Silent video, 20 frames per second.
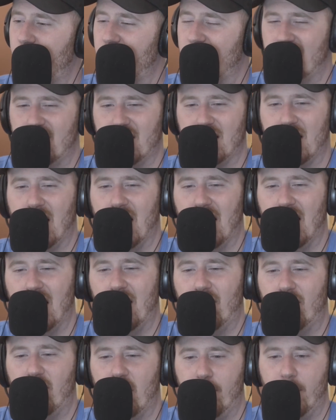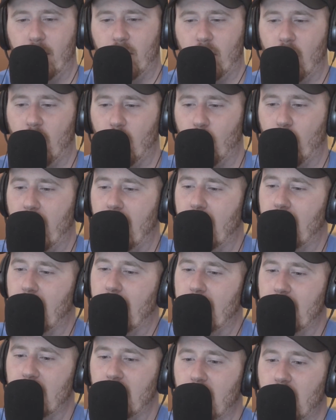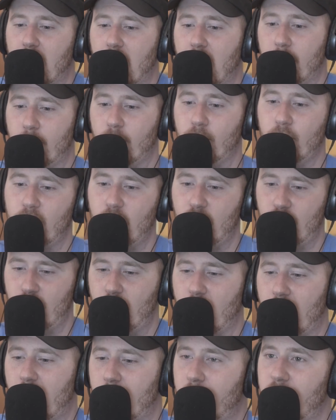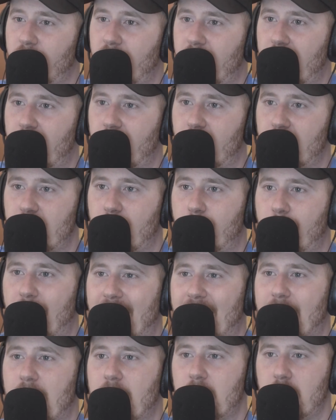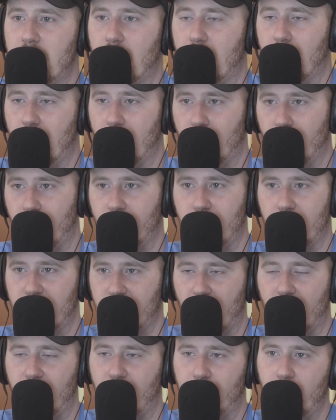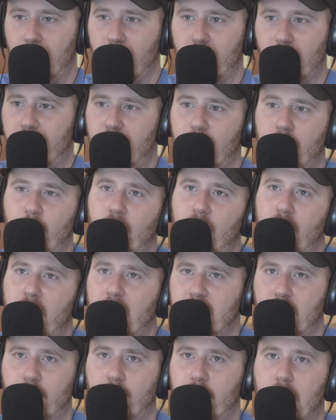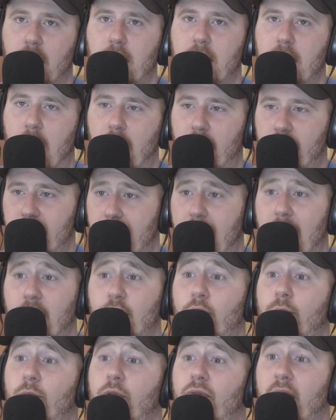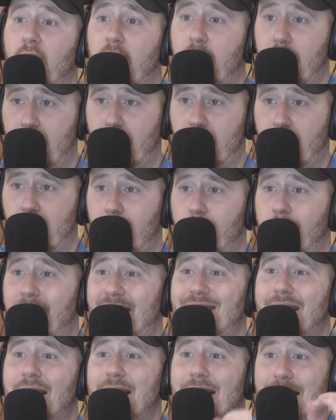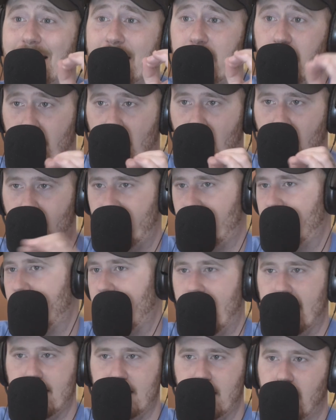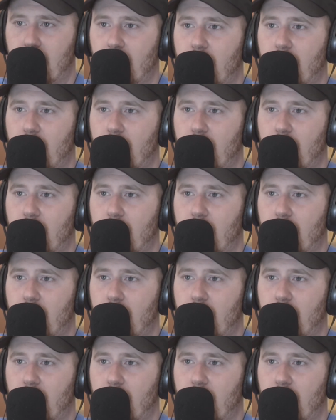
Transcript: business. It kind of like rubbed me the wrong way. Like, did you know that movie theaters make, so if a, if a movie does a billion dollars, the actual movie theater makes zero from that.